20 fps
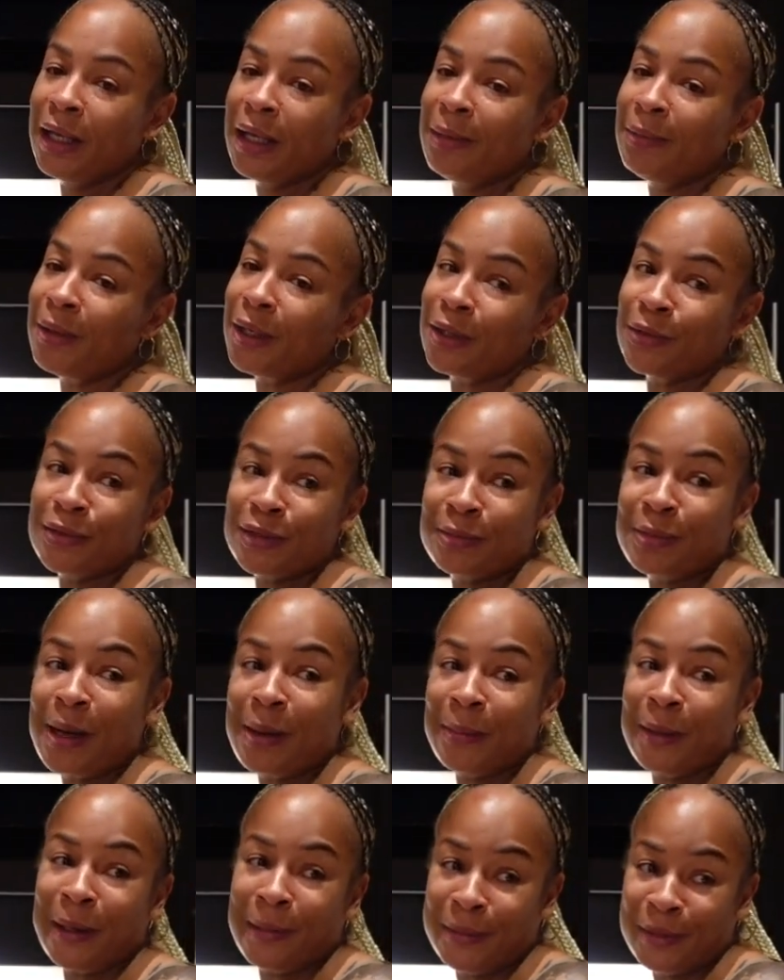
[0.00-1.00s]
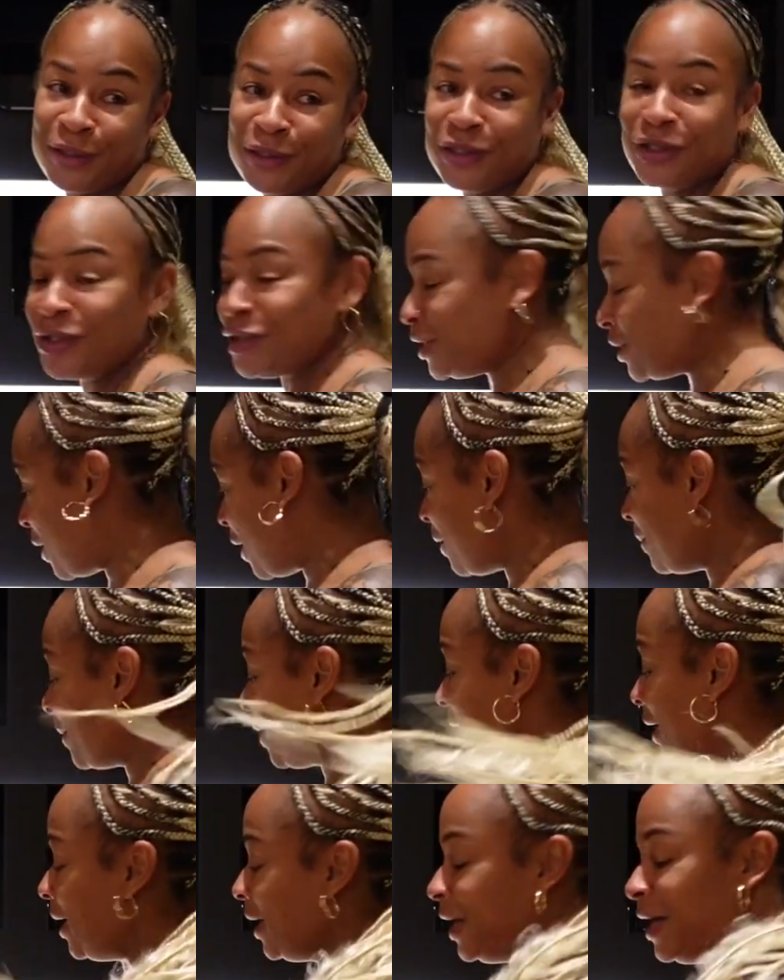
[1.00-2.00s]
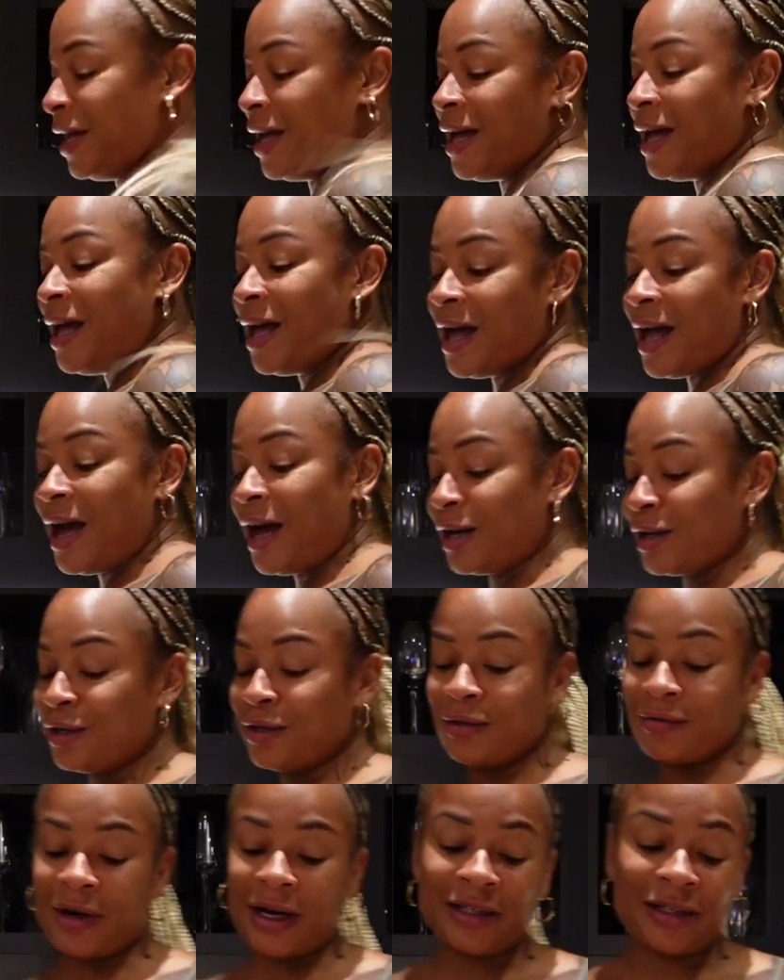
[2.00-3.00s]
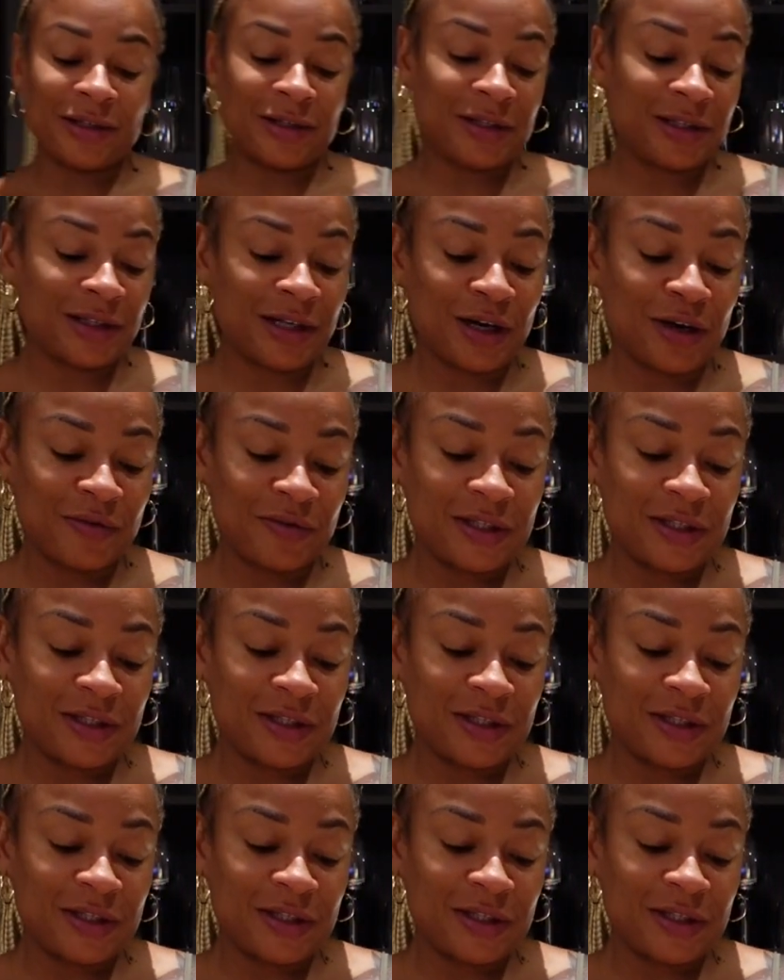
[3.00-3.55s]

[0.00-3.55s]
but it was my mama. She taught me how to cook rice on the stove.